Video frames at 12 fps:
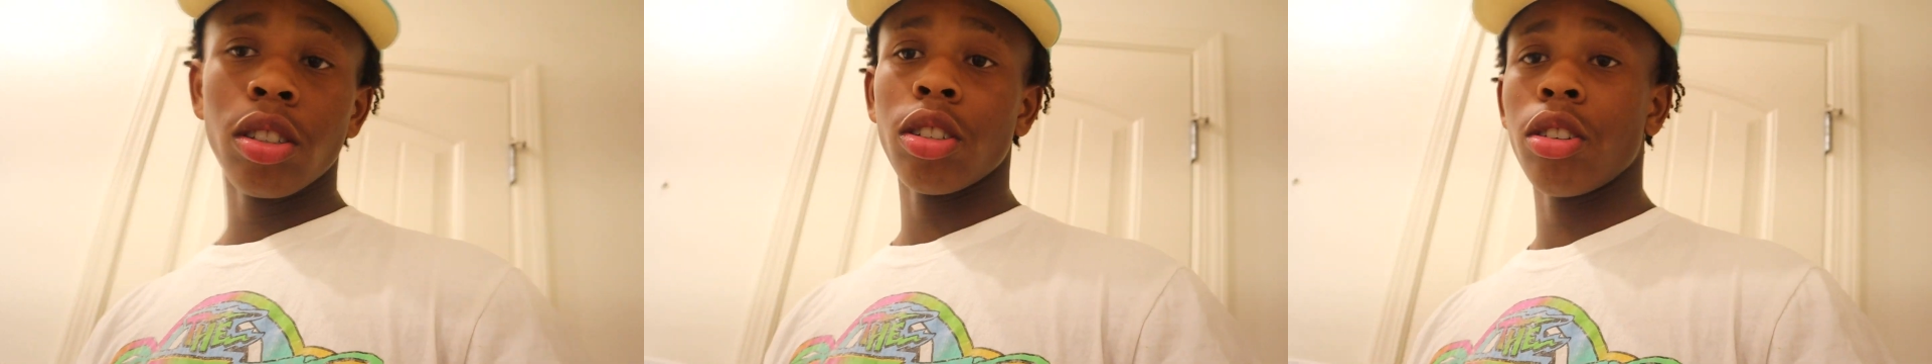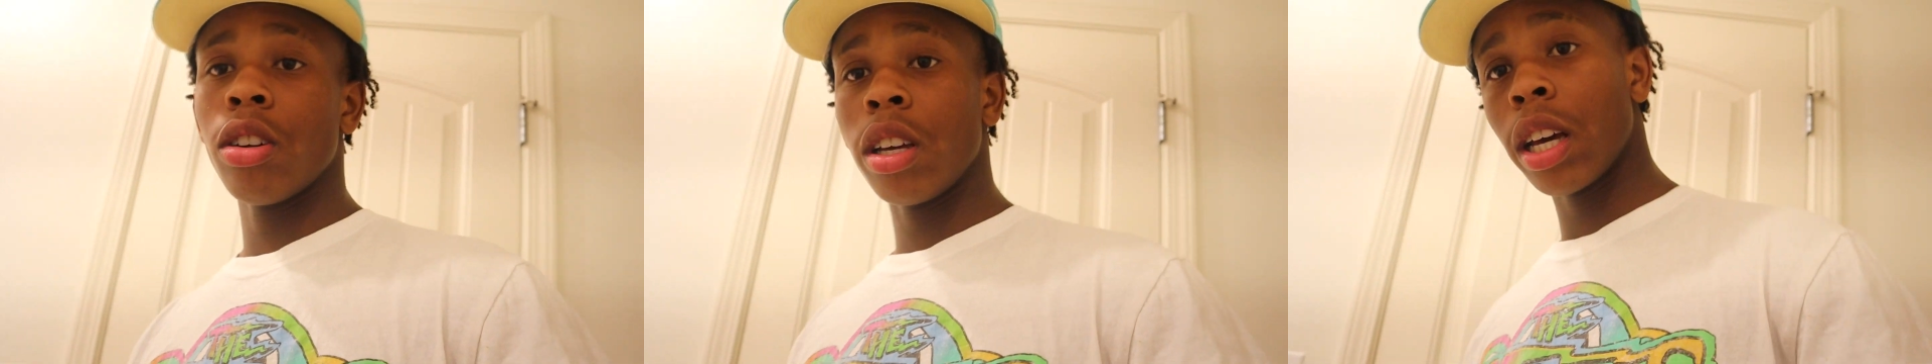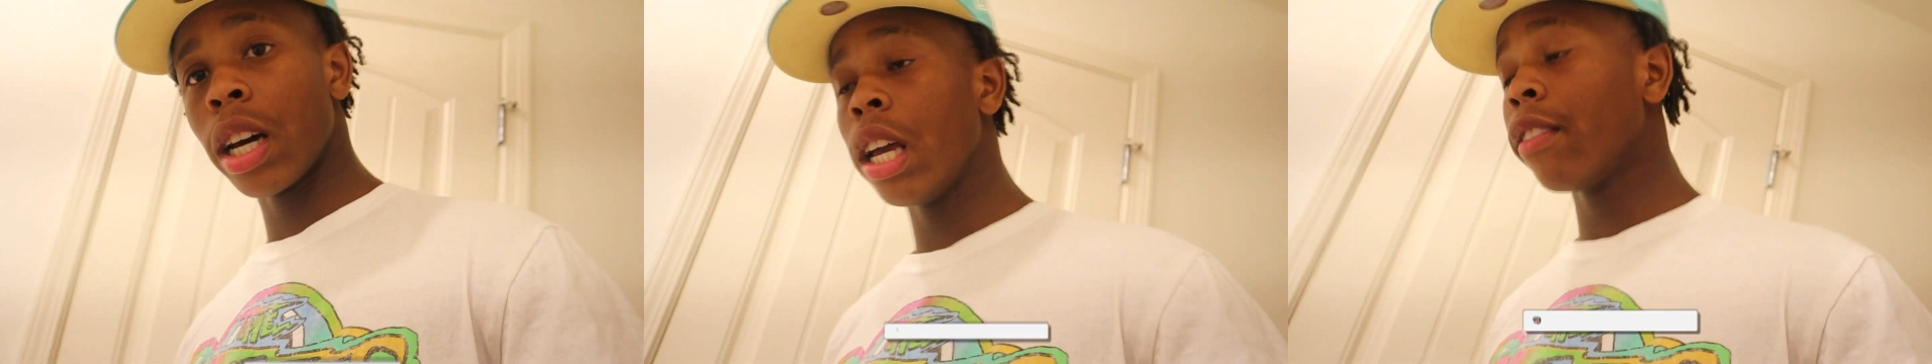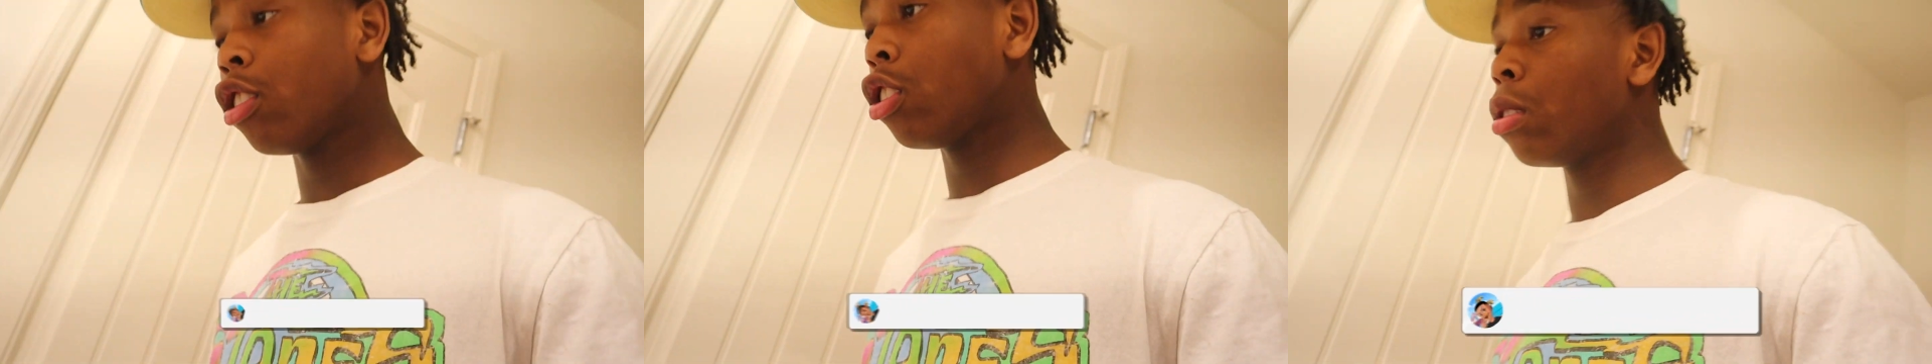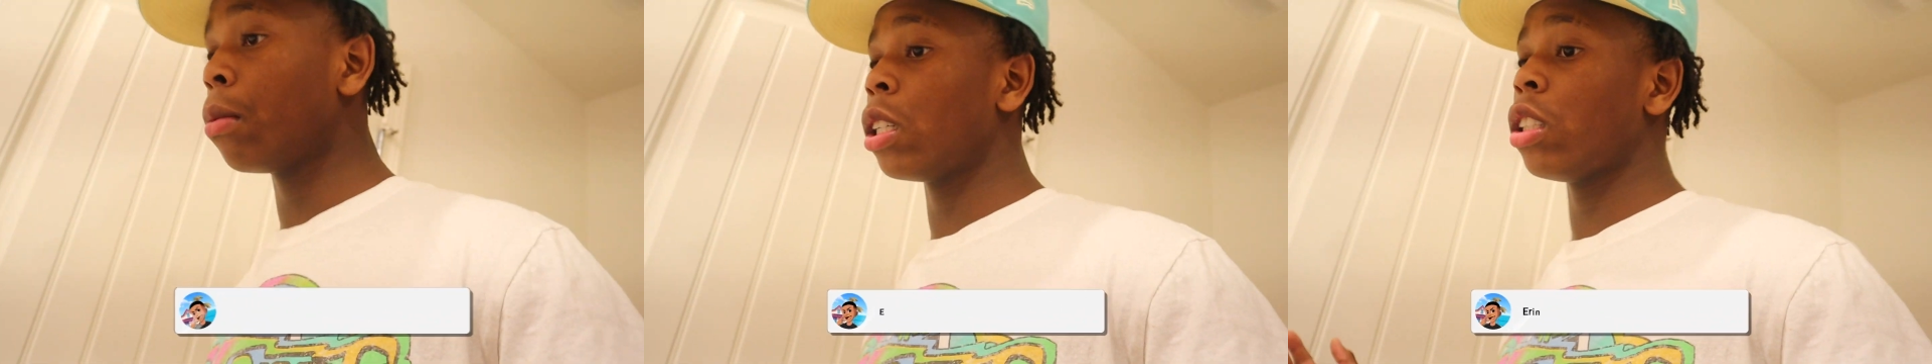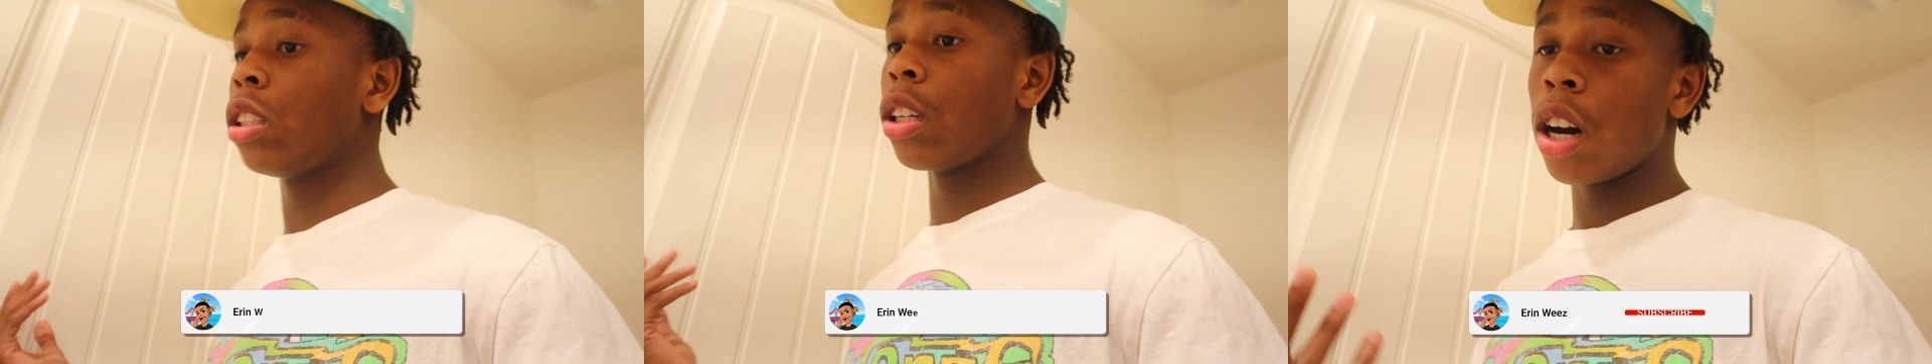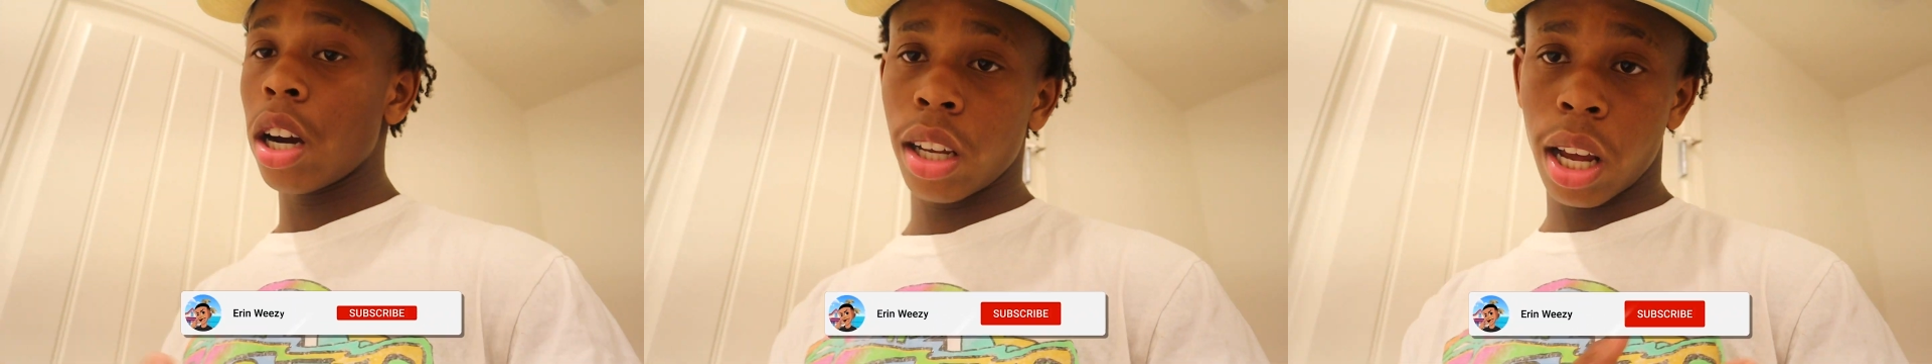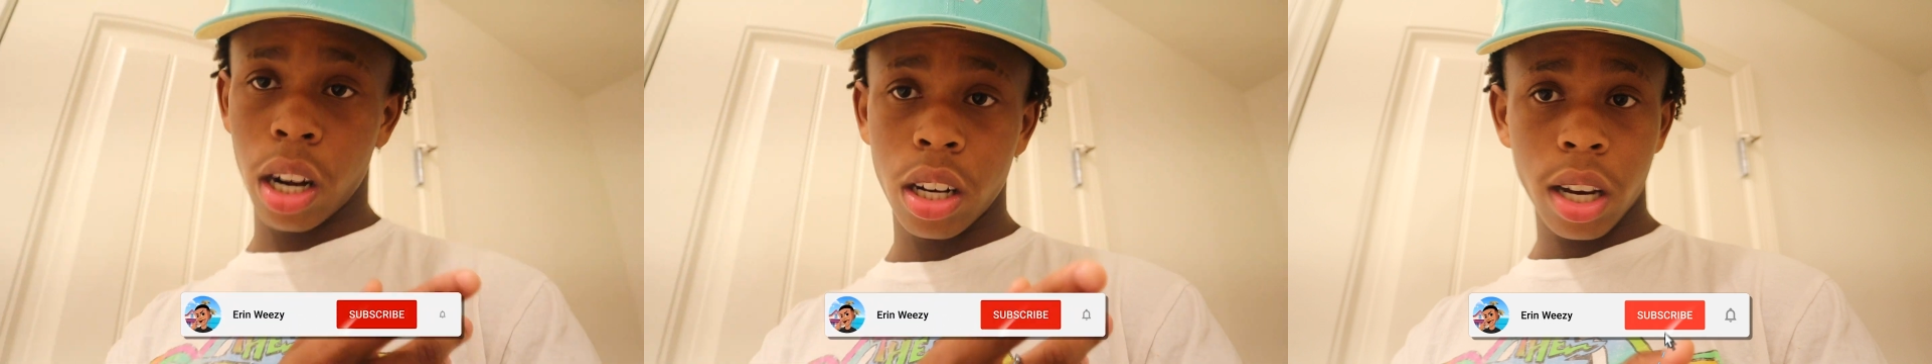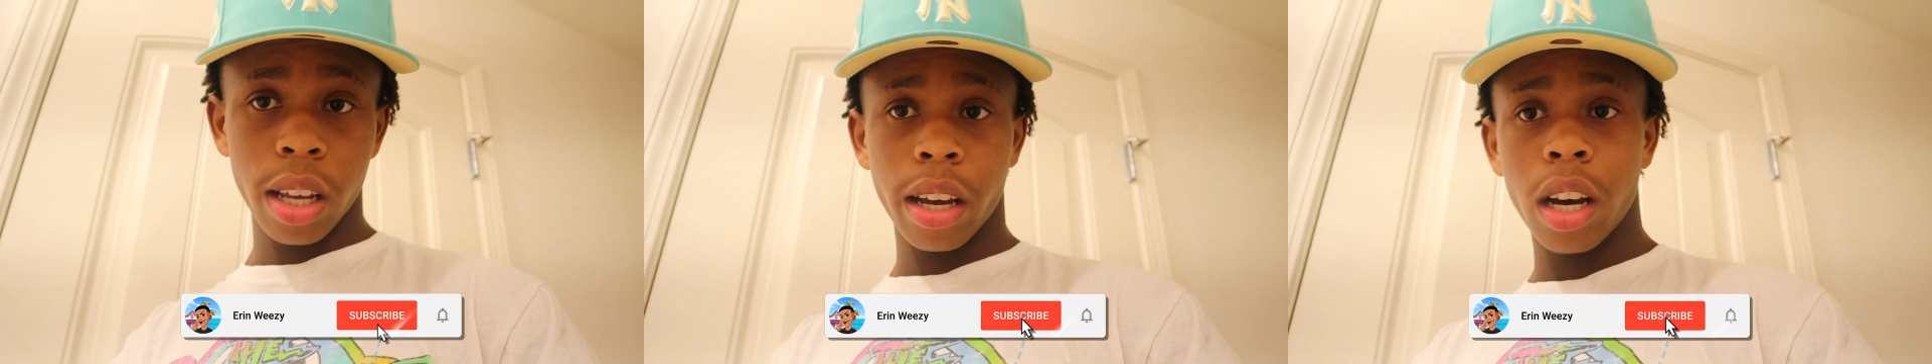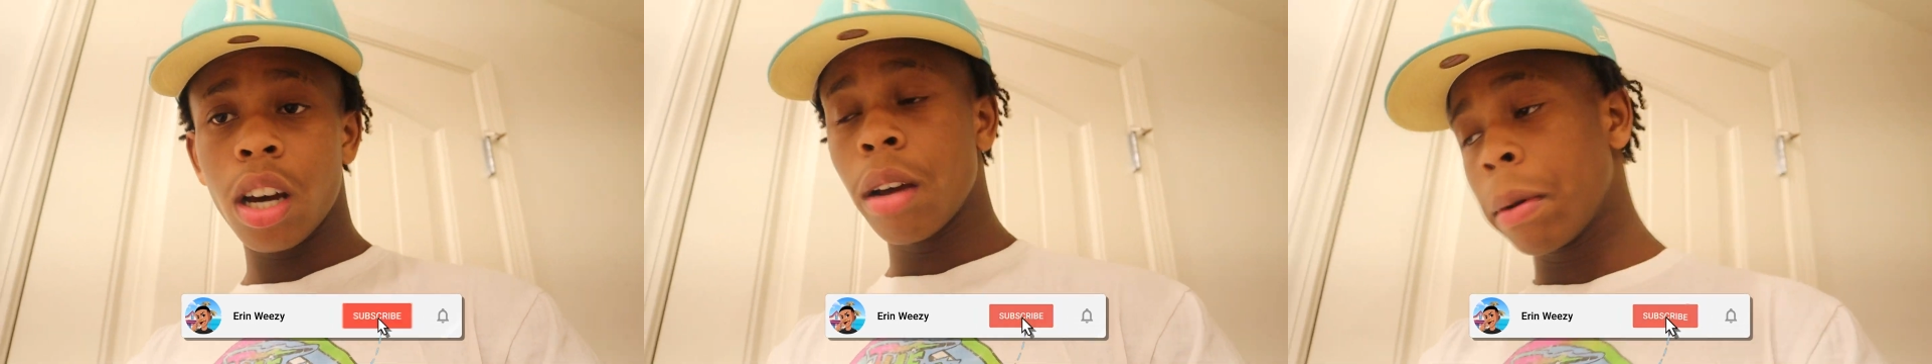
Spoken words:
So yeah, I ain't do too much talking. I love y'all.